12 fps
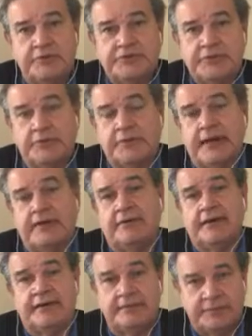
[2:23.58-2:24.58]
him
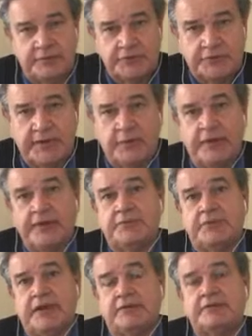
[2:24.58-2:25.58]
around. I can push my weight
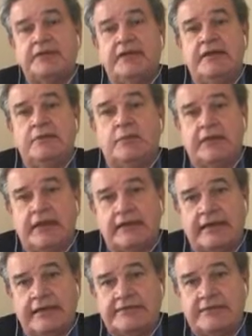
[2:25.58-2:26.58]
around
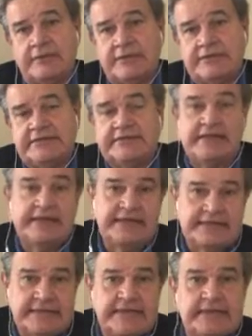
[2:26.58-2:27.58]
without consequences. And he
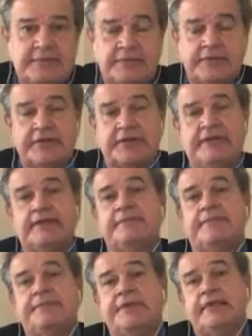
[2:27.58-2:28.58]
did in
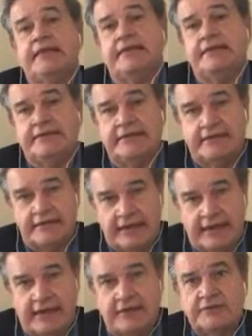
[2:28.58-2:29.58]
Berlin. He did in
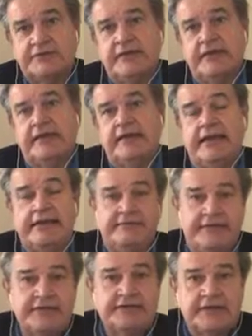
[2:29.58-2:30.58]
Laos. And
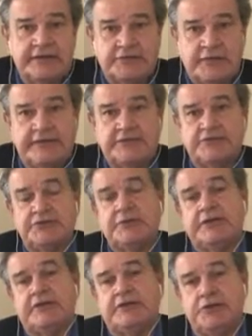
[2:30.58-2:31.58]
eventually tried to do
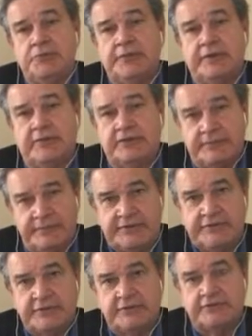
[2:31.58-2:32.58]
it in Cuba with the
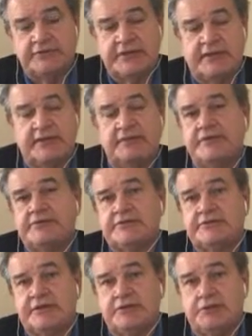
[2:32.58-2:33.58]

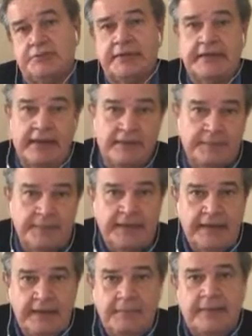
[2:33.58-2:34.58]
missiles in Cuba. Now,
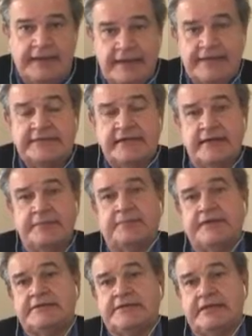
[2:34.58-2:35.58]
by that time,
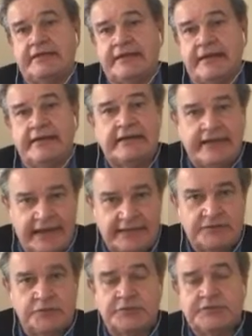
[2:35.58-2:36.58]
President Kennedy
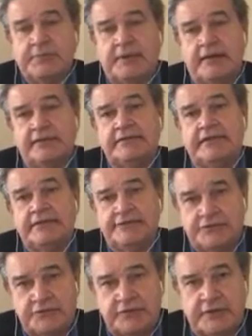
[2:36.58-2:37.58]
had to respond. And he
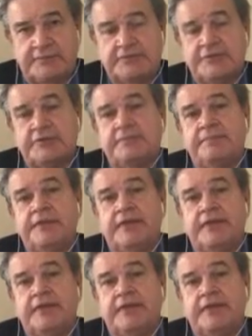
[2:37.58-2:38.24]
stood up to